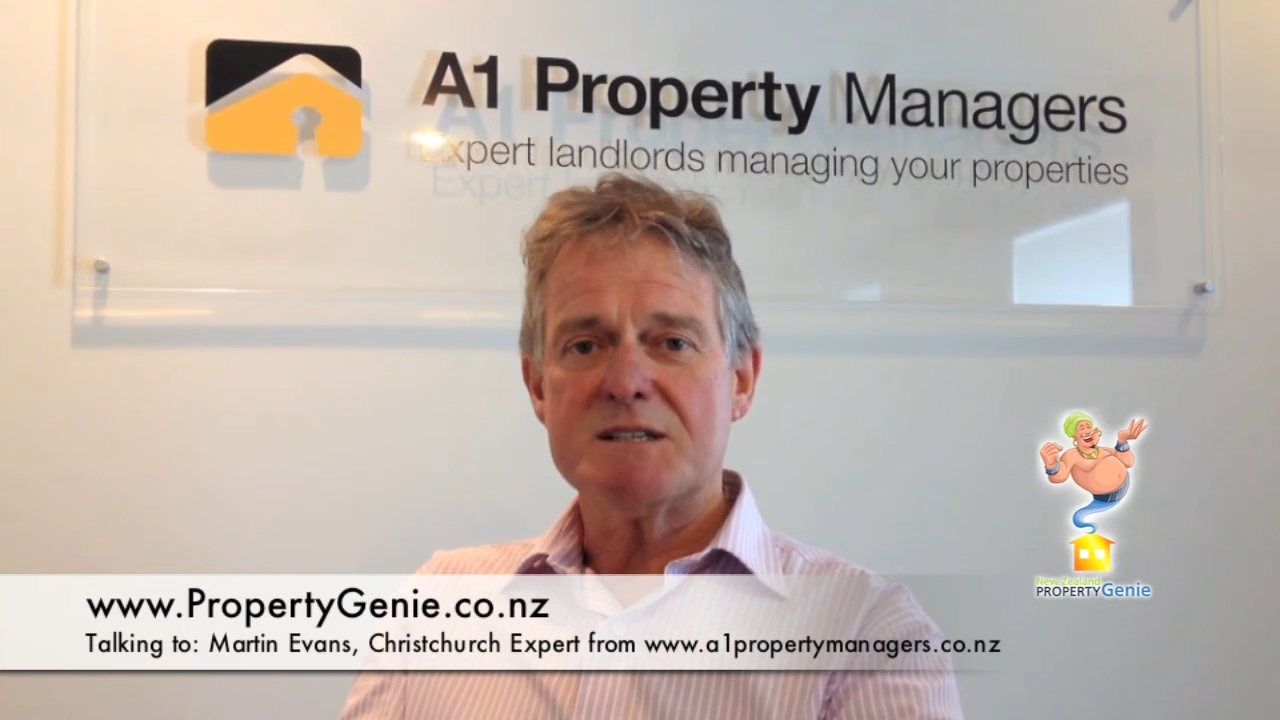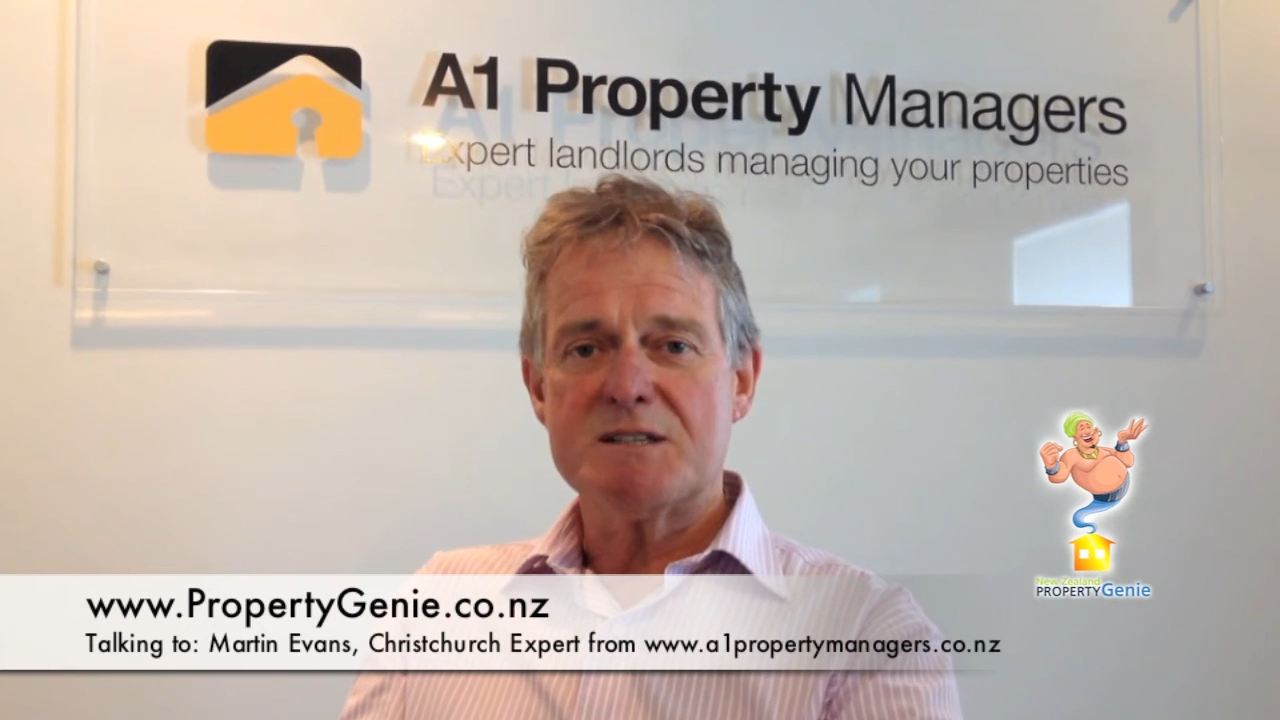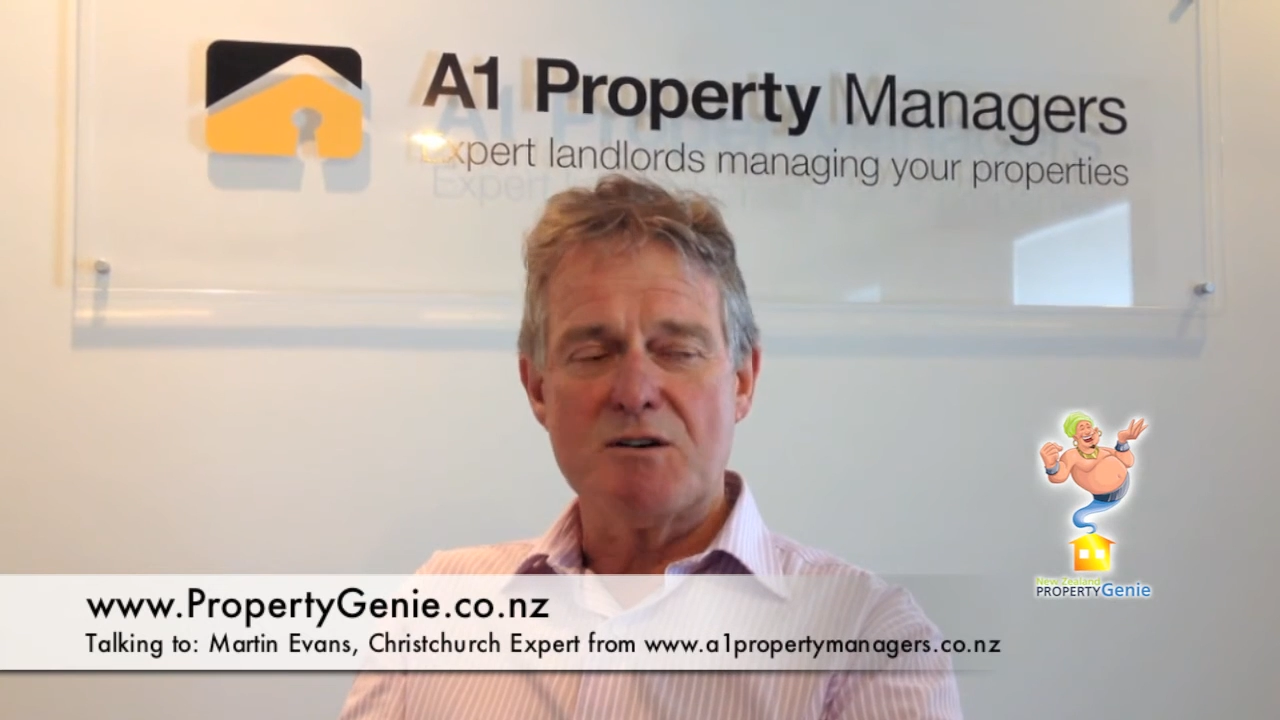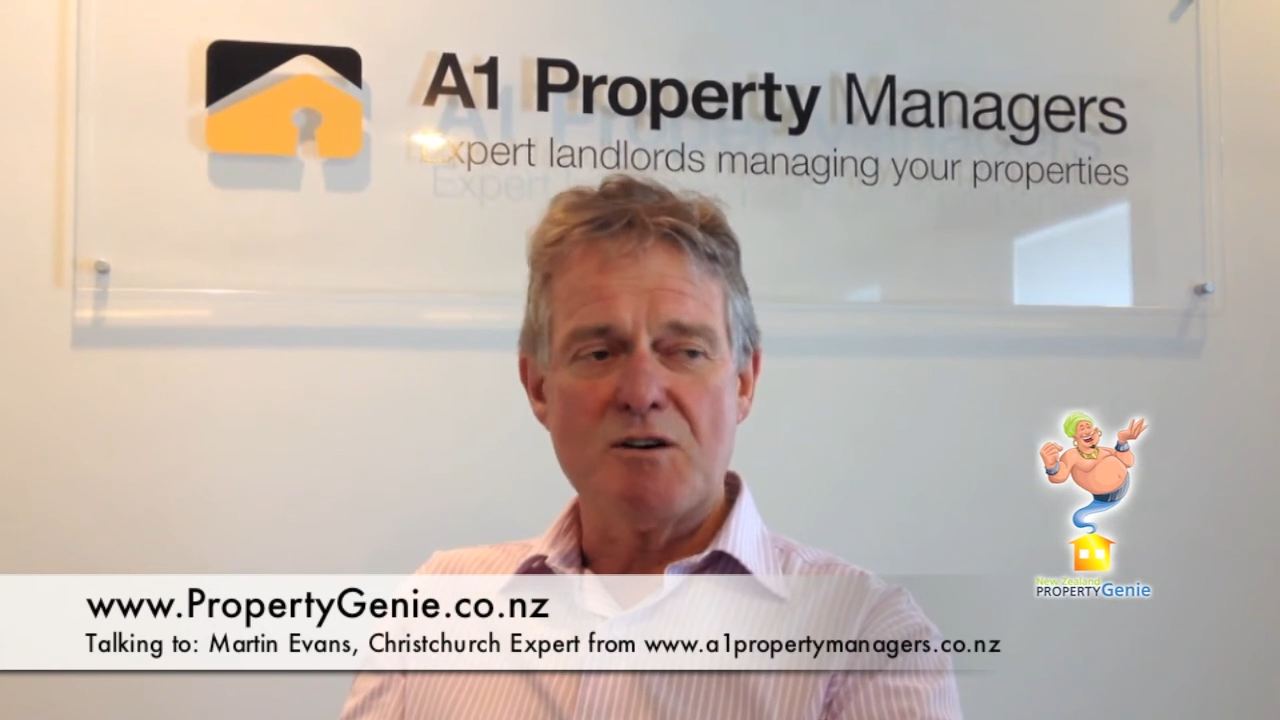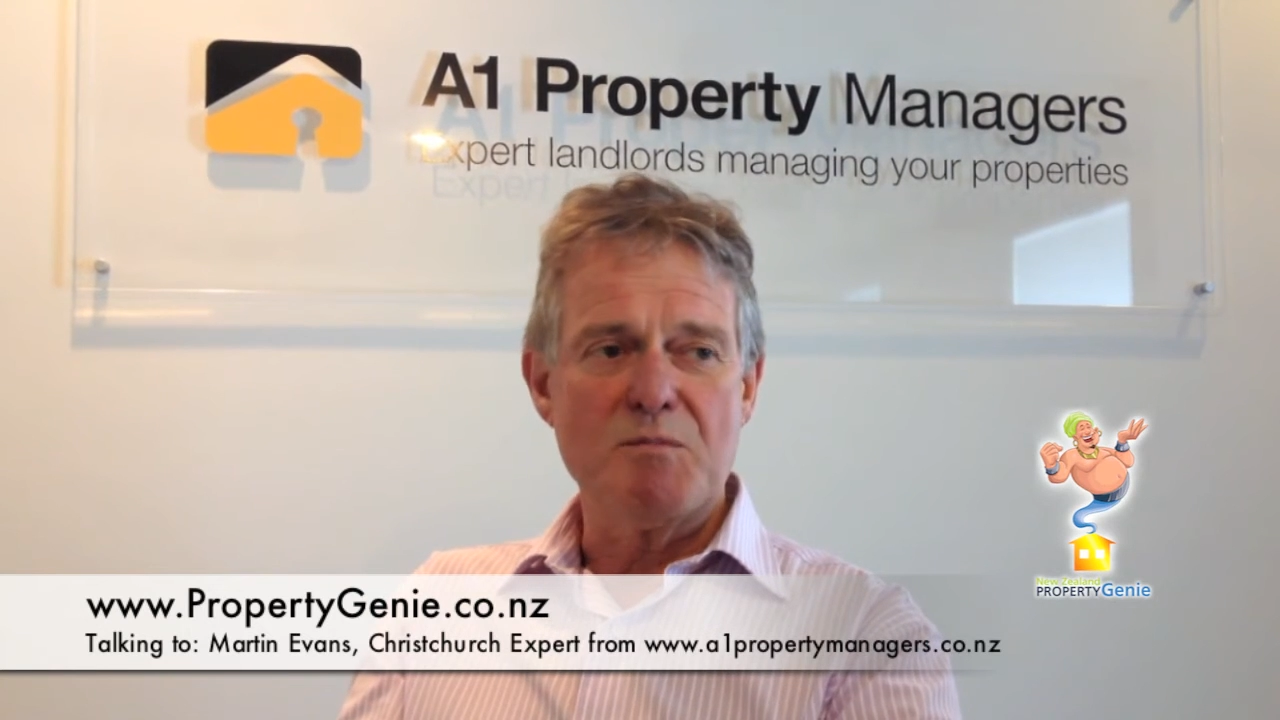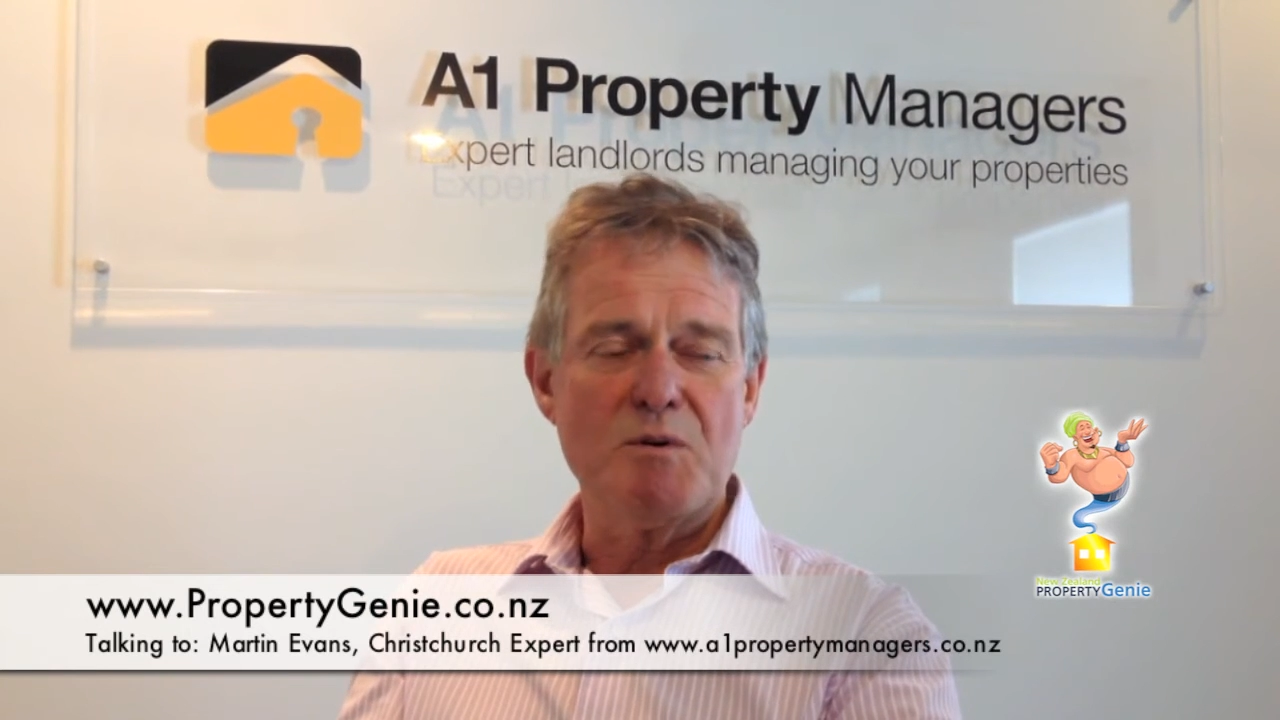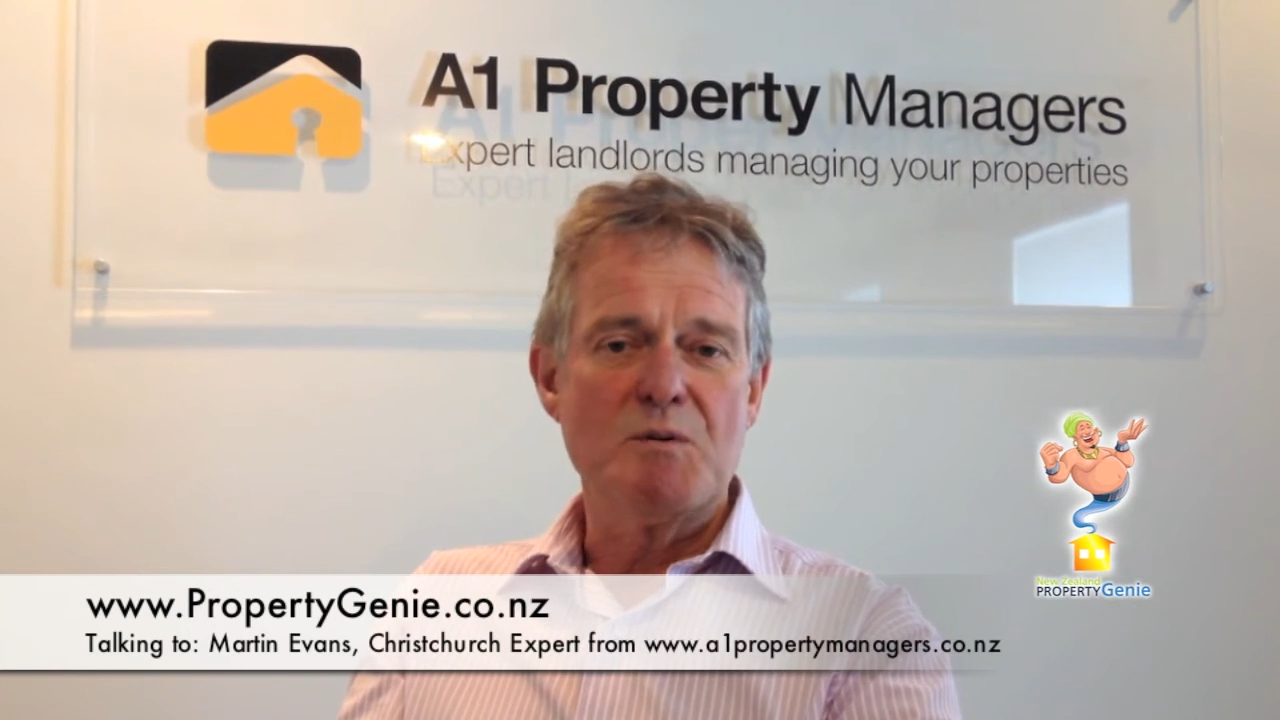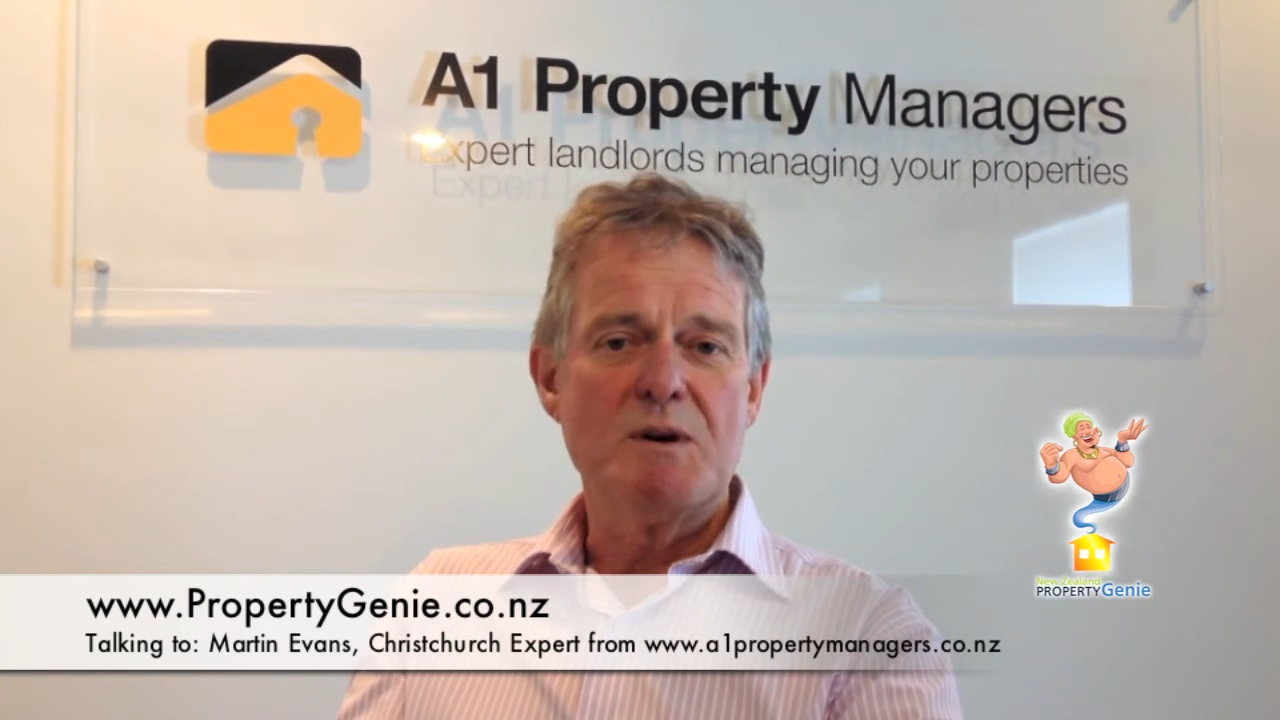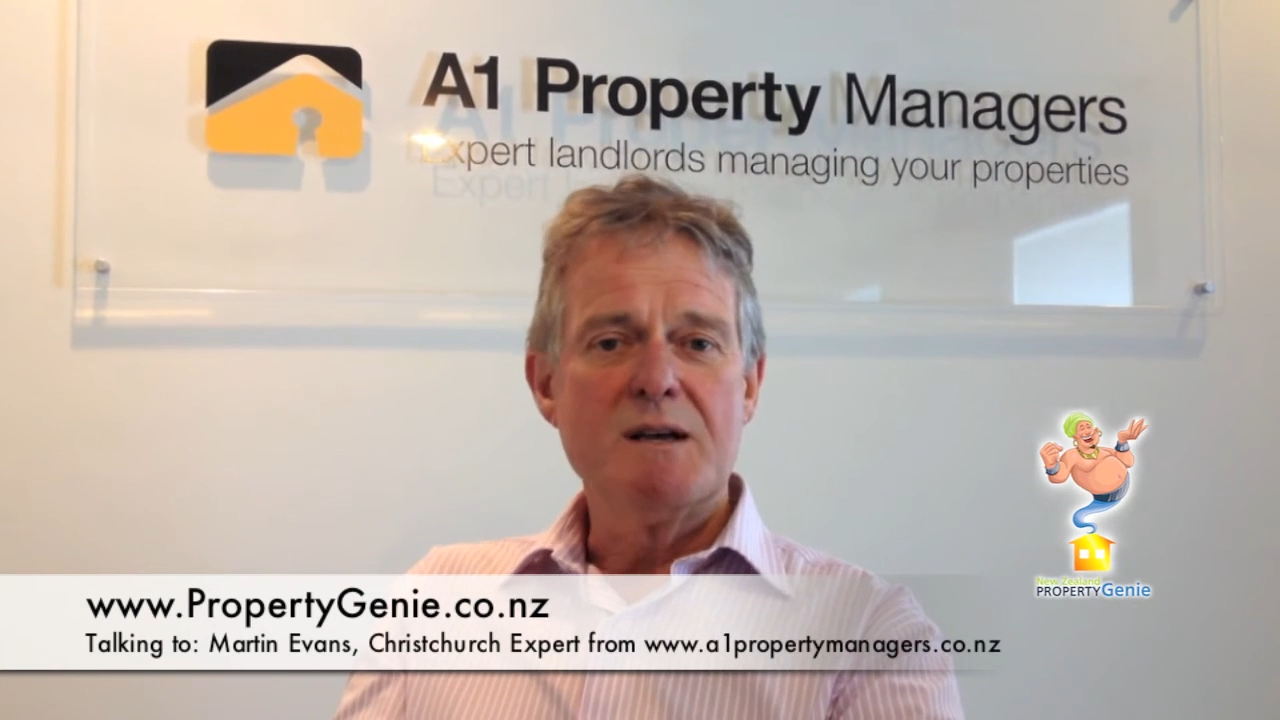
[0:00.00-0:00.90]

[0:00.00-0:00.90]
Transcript: desirable.